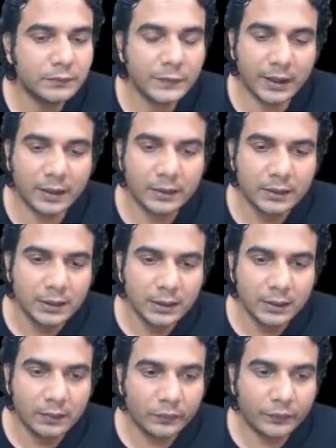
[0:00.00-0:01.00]
Yeah.
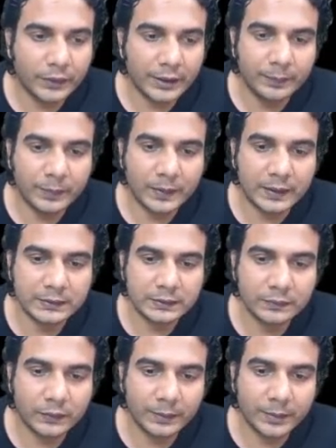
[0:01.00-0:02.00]
1
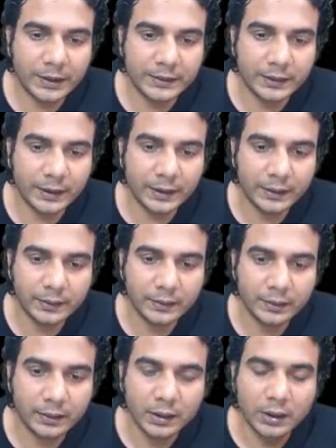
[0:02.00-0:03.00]
plus 1 by 3.
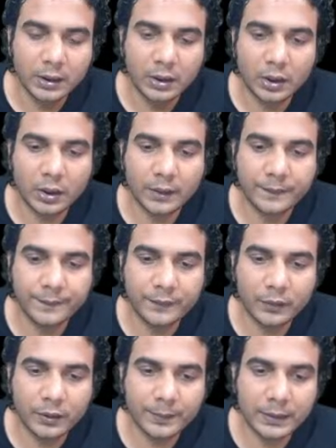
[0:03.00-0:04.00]
Or
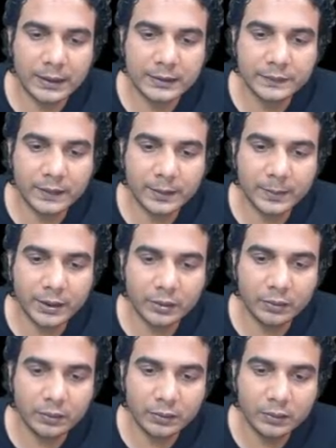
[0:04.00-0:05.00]
4 plus 1 by
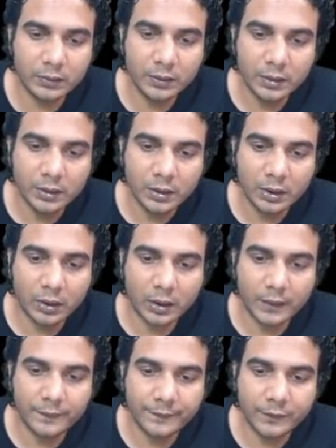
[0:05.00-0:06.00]
2.
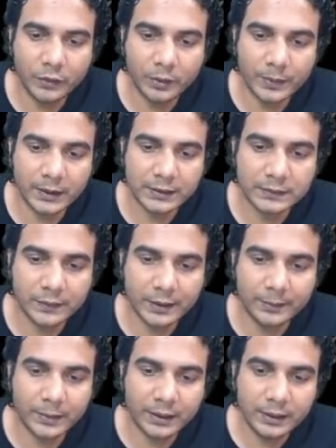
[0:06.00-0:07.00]
Or 4 plus
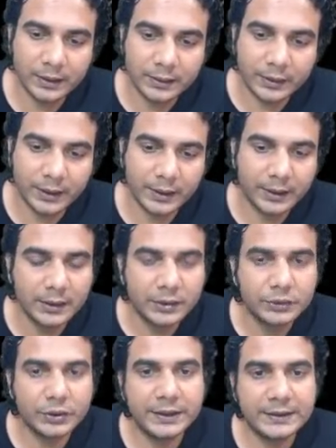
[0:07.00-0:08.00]
1 by 3.
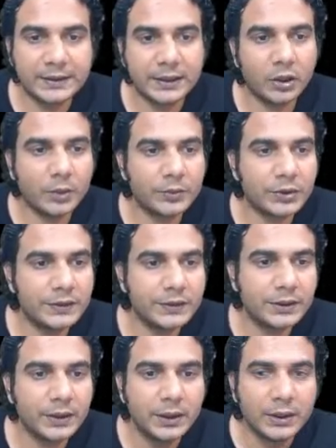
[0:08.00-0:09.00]
So these are the
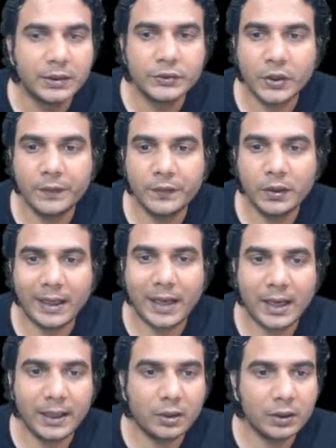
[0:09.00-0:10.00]
options. So if you
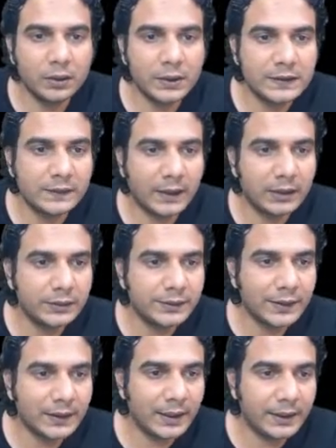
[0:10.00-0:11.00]
add all these values,
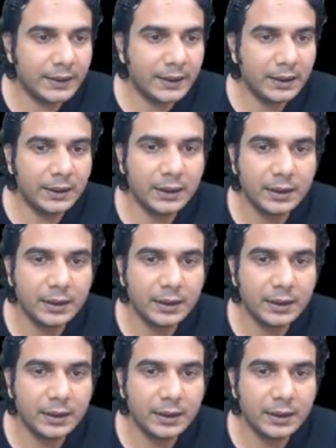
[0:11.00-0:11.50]
you'll get the,